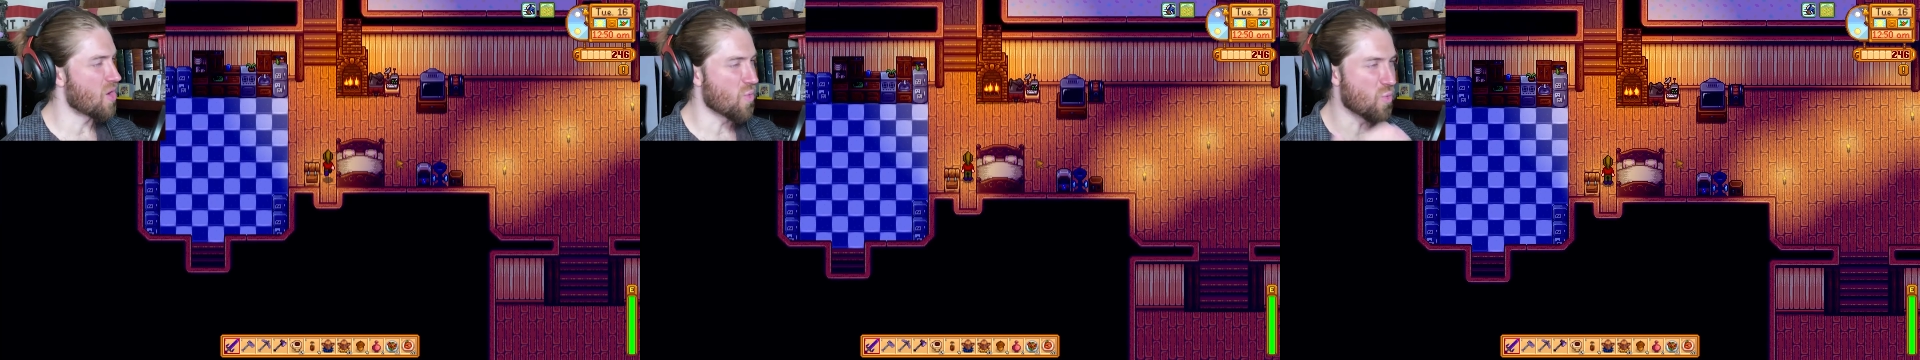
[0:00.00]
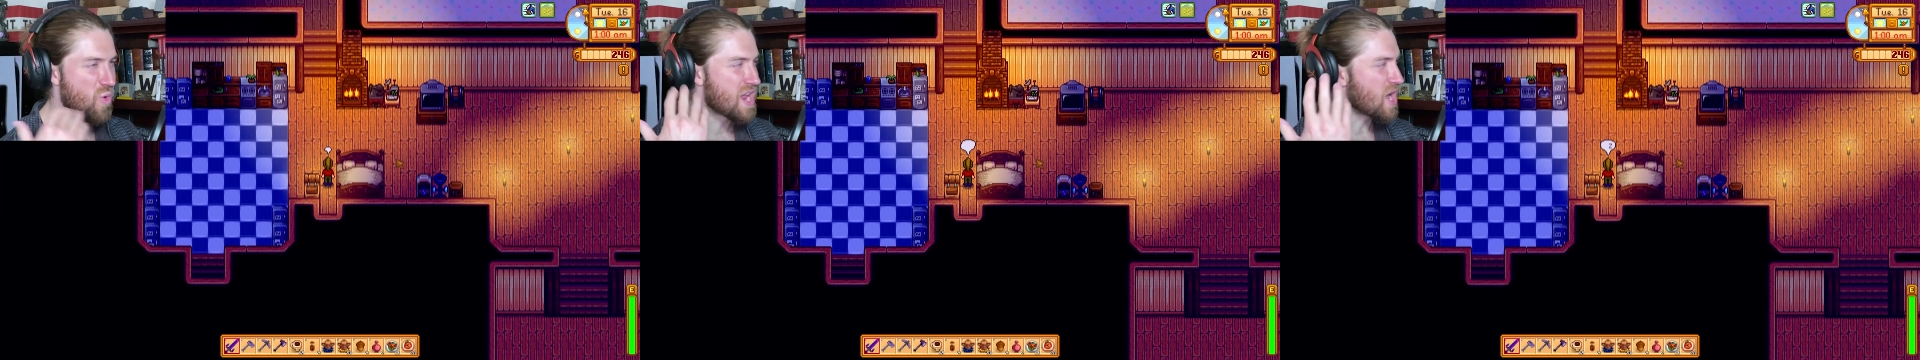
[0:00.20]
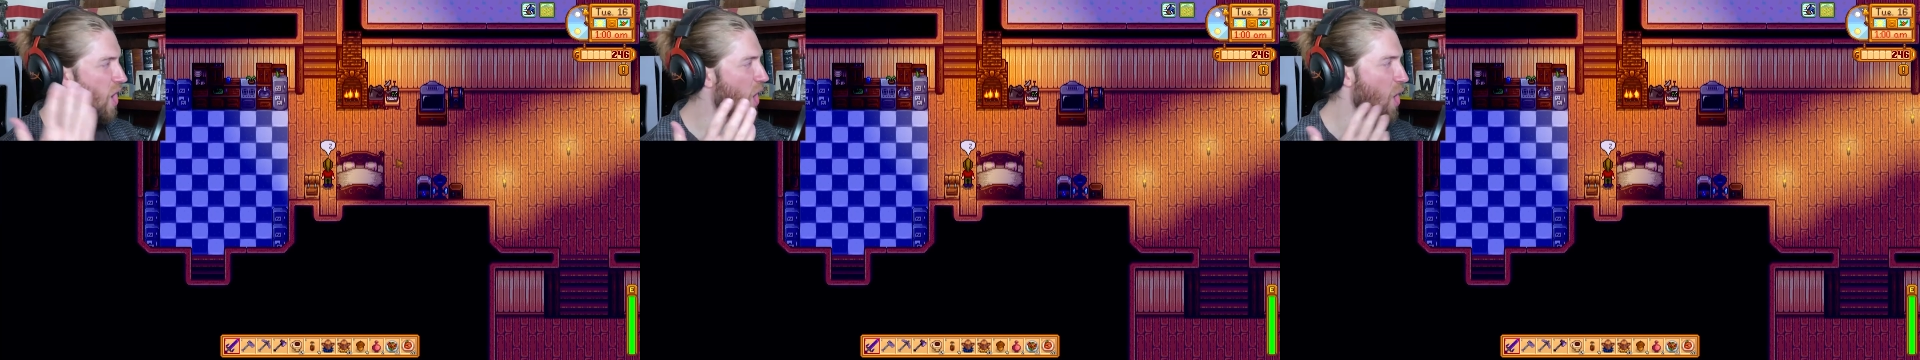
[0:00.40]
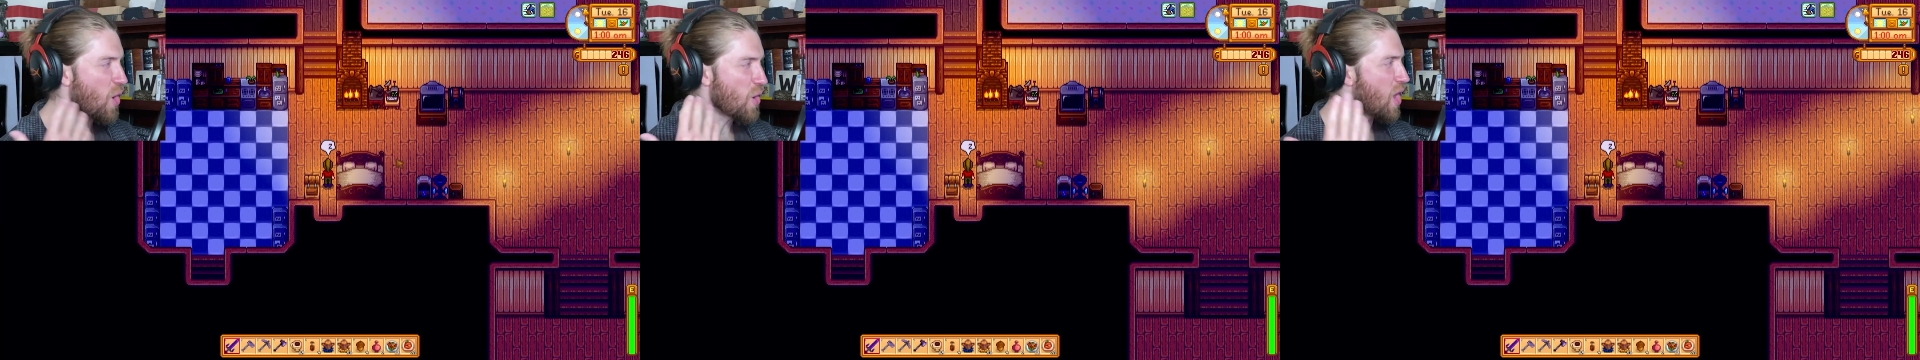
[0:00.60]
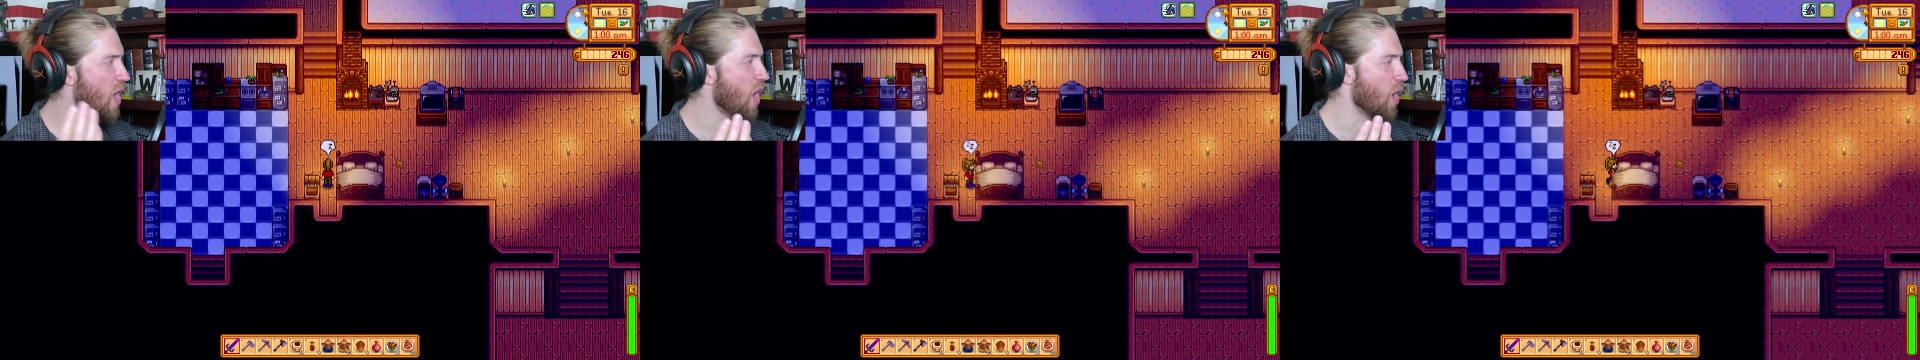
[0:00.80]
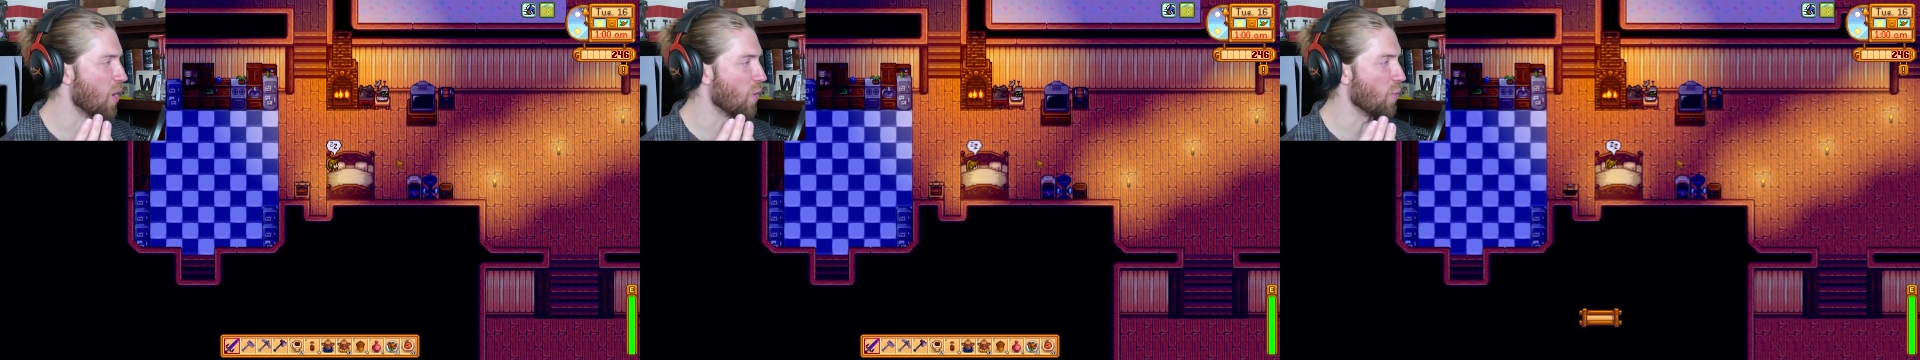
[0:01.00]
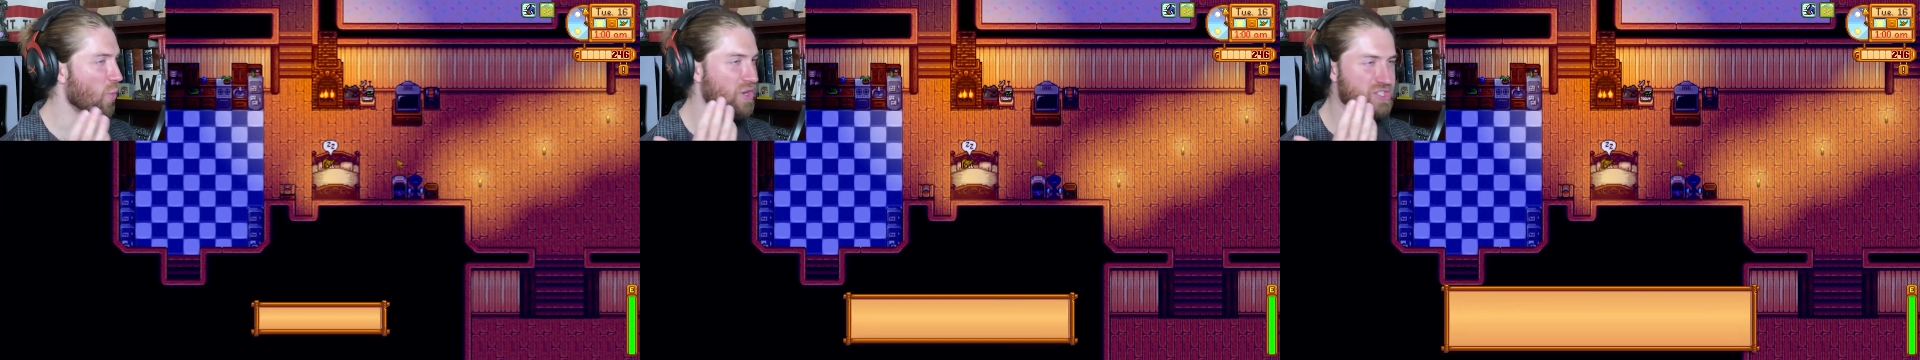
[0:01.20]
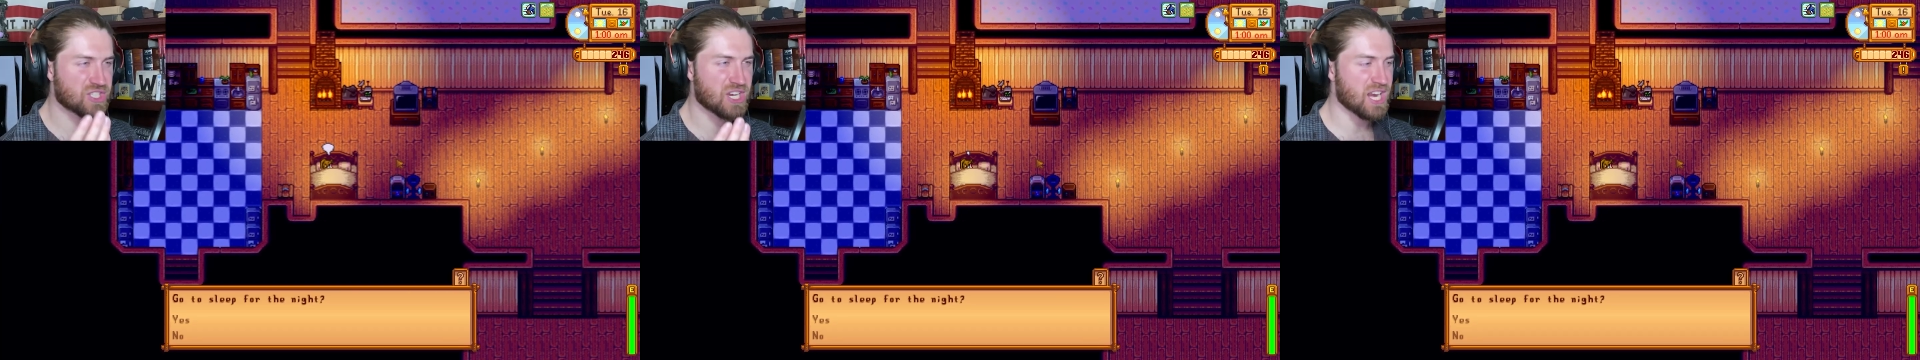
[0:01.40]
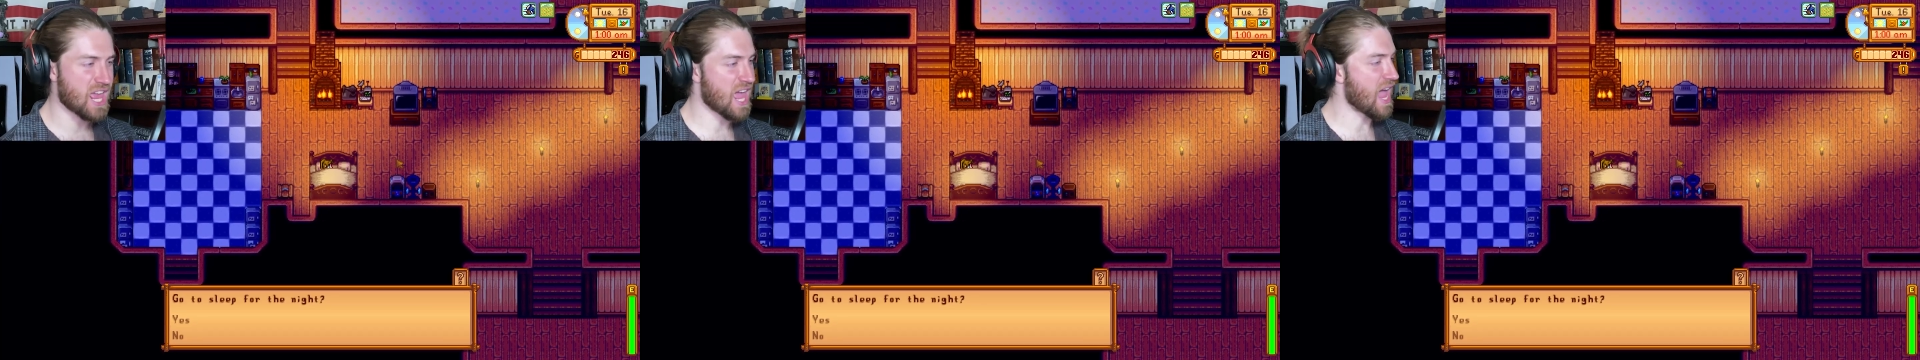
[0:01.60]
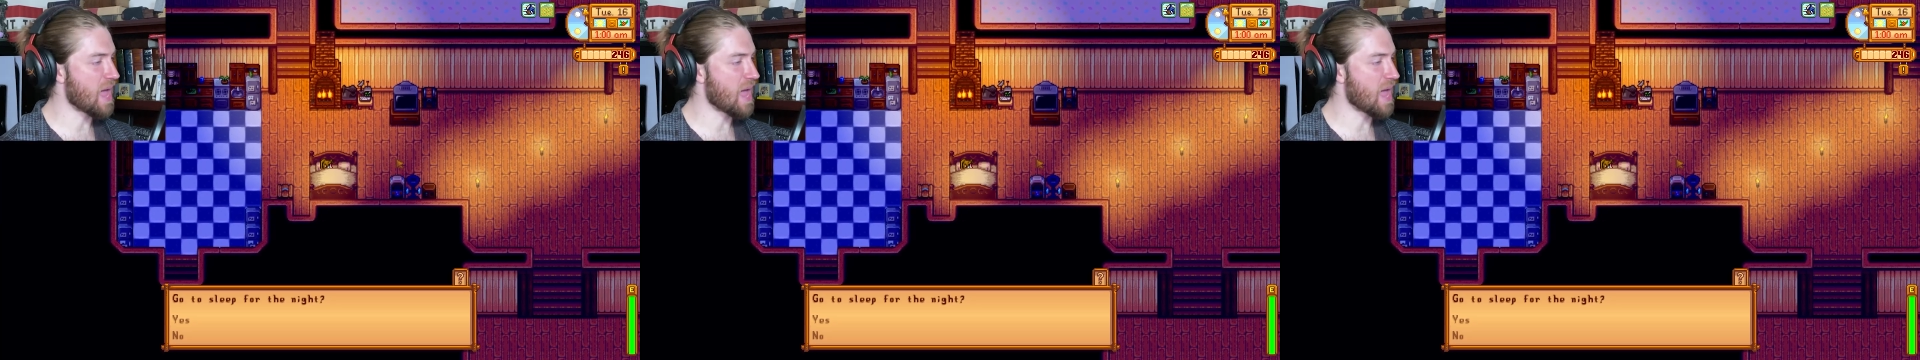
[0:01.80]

we all know what's gonna